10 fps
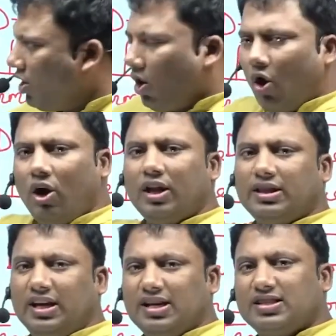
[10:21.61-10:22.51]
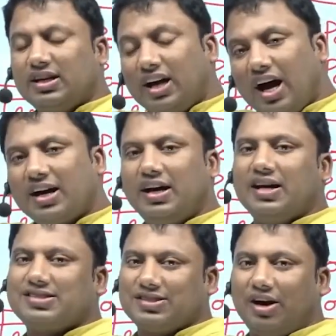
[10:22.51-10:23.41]
All these
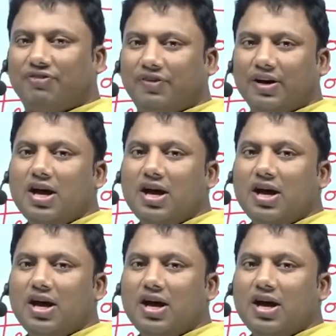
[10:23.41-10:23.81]
darkness of